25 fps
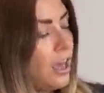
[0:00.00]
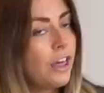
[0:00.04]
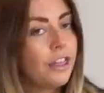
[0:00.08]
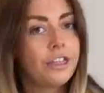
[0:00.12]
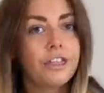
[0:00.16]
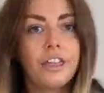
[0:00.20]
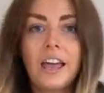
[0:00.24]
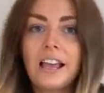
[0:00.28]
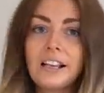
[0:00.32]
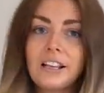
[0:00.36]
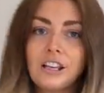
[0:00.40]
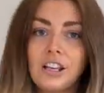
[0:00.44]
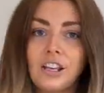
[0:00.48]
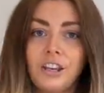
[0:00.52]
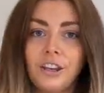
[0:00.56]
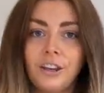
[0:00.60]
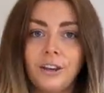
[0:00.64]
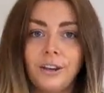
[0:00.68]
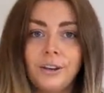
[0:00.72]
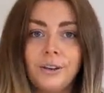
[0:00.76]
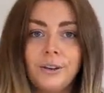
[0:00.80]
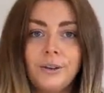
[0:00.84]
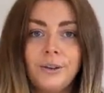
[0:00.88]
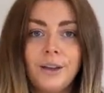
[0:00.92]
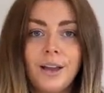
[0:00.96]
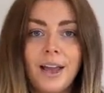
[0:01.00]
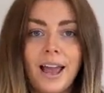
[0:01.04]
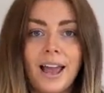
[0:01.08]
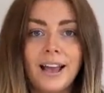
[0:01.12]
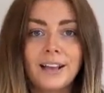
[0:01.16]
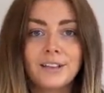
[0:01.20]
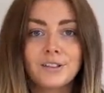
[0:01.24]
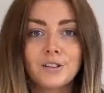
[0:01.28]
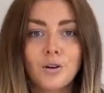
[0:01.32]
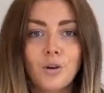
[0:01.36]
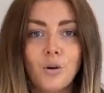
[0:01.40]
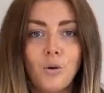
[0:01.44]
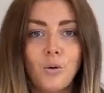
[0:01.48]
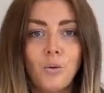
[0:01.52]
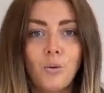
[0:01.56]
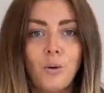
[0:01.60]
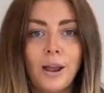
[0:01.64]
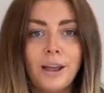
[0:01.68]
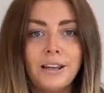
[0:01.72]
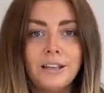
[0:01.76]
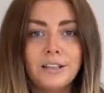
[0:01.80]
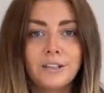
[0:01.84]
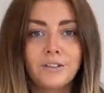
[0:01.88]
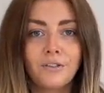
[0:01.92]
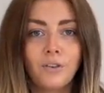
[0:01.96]
Thank you, as
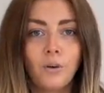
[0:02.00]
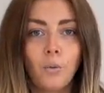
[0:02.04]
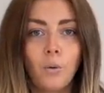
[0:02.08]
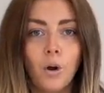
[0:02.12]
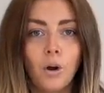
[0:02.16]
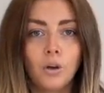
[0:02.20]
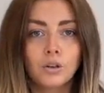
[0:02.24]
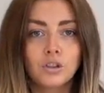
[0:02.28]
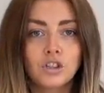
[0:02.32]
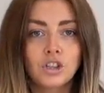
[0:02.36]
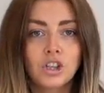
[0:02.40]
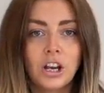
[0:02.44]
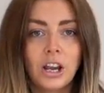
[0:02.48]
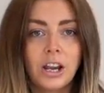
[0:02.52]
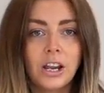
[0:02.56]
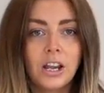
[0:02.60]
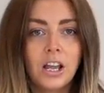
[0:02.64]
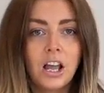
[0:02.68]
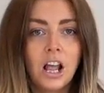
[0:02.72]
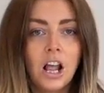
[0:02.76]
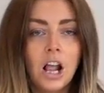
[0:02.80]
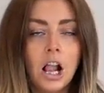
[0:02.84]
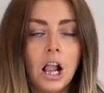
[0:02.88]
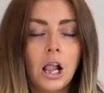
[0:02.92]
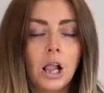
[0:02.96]
always, for watching.